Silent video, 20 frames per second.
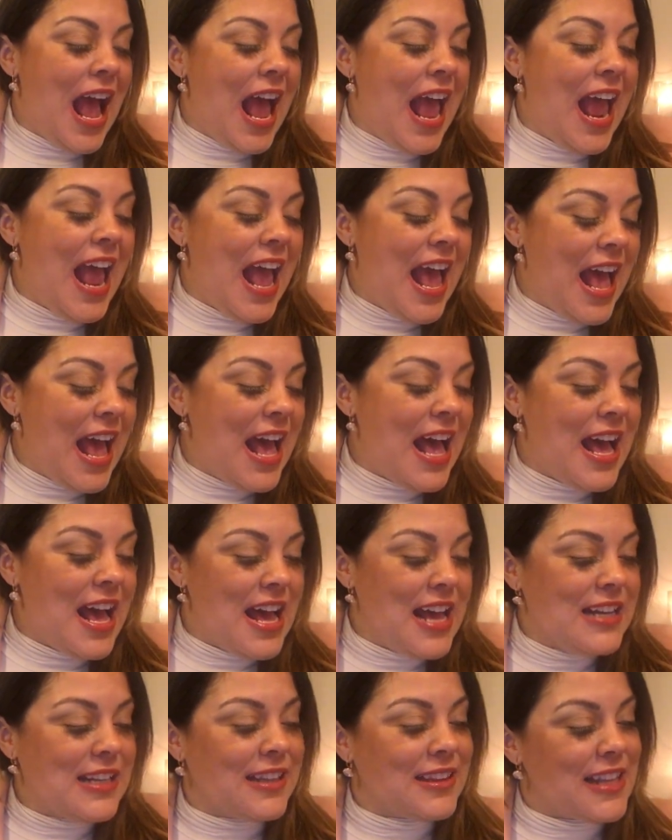
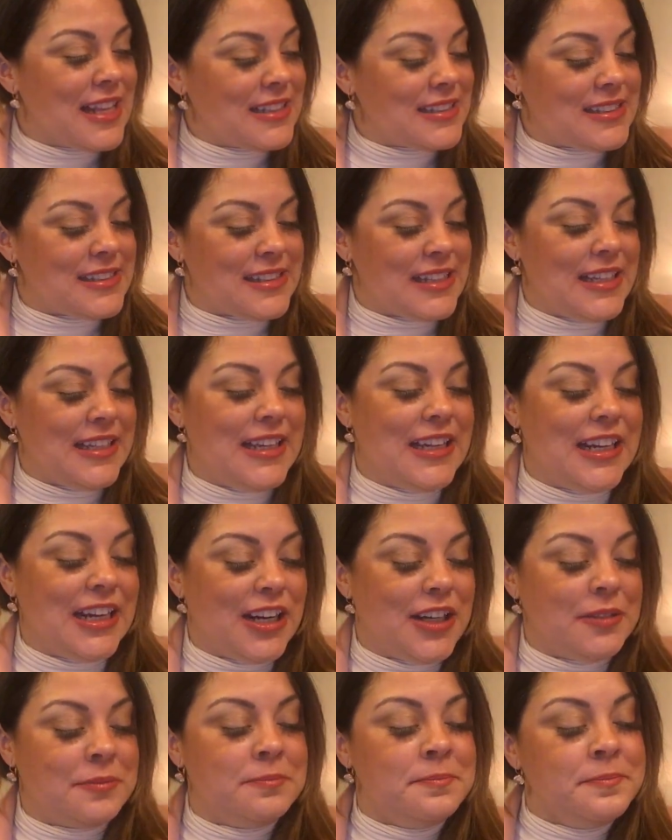And let's see
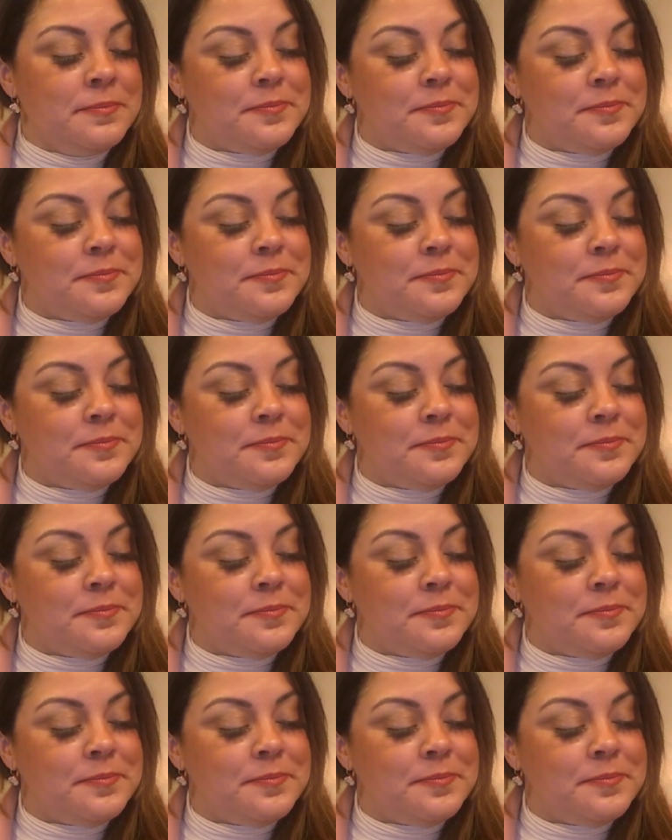here.